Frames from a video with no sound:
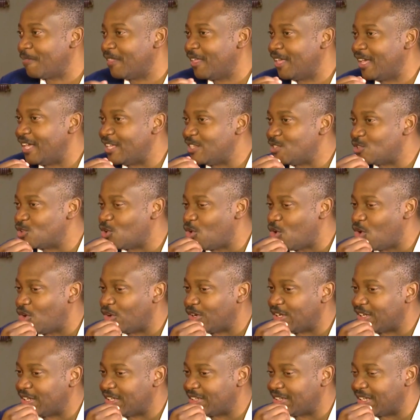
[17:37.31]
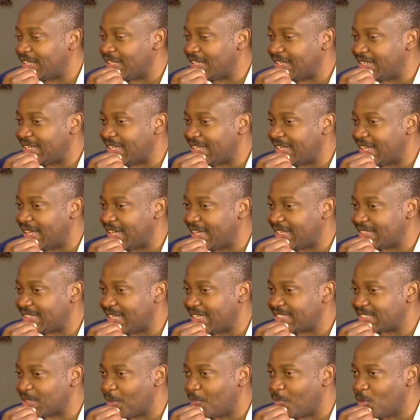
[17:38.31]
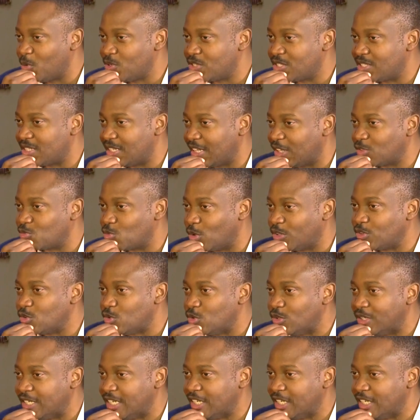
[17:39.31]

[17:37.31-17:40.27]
Exactly. And so on. The, the, and and I, I, suppose that's what